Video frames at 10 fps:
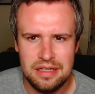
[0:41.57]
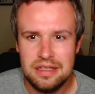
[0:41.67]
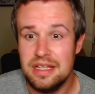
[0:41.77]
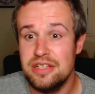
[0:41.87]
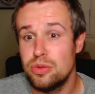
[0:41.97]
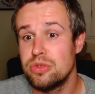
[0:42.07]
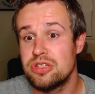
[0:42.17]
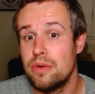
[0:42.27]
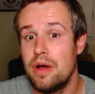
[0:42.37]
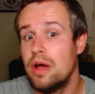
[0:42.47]
These
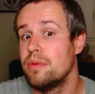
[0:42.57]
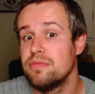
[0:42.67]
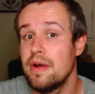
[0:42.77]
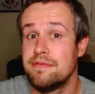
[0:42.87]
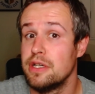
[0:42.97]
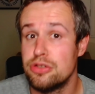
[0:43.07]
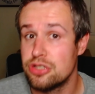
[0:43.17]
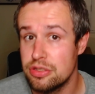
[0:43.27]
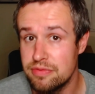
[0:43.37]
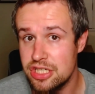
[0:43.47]
also aren't
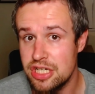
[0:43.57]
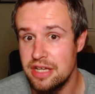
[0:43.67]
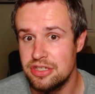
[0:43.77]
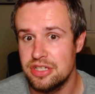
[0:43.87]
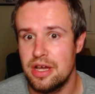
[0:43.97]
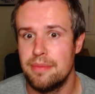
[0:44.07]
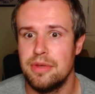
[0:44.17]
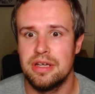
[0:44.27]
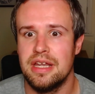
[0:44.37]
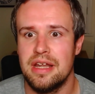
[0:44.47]
revolutionary changes I'm
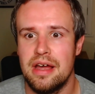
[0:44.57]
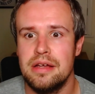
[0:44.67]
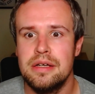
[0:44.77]
looking at,